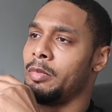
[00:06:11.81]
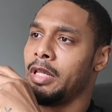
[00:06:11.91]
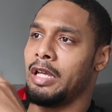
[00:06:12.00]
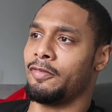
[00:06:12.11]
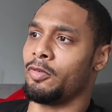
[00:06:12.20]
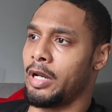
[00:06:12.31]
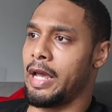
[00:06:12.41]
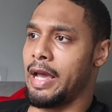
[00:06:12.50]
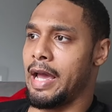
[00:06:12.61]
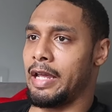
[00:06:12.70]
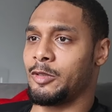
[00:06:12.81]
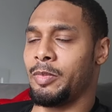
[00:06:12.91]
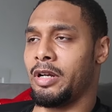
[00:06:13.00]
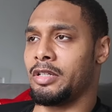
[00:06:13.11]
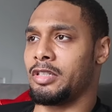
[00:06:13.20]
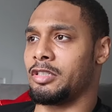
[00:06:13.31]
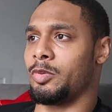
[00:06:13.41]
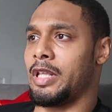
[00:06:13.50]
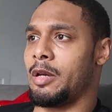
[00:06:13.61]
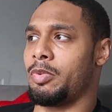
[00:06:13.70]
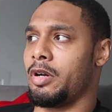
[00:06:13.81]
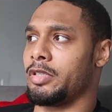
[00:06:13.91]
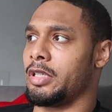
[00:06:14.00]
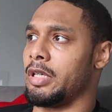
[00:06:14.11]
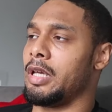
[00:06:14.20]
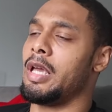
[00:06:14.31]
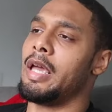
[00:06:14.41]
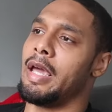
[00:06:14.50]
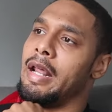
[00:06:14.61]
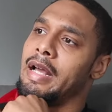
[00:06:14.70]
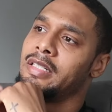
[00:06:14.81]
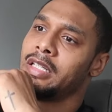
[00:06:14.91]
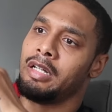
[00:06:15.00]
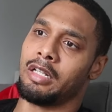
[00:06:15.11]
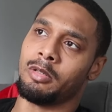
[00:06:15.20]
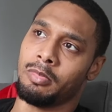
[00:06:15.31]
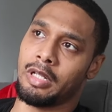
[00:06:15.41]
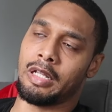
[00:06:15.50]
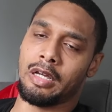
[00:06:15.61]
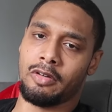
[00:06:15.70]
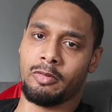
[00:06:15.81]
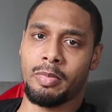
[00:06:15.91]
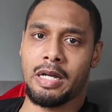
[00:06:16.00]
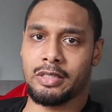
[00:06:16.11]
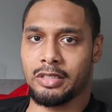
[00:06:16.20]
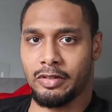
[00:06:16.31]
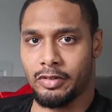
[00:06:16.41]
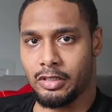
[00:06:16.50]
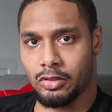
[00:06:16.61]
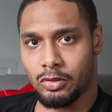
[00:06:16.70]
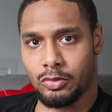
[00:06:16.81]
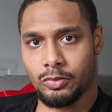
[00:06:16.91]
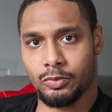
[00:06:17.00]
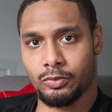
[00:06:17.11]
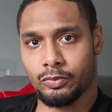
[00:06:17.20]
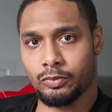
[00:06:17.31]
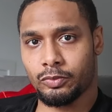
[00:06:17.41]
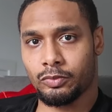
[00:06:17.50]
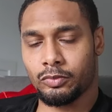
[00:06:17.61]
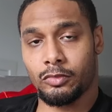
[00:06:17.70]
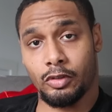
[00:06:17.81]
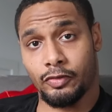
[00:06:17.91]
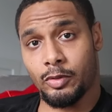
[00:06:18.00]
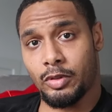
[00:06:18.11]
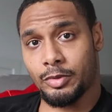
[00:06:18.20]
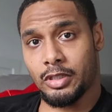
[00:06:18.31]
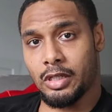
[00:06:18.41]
thankful that I experienced this with that person, and I send nothing but love and positivity to you. You feel what I'm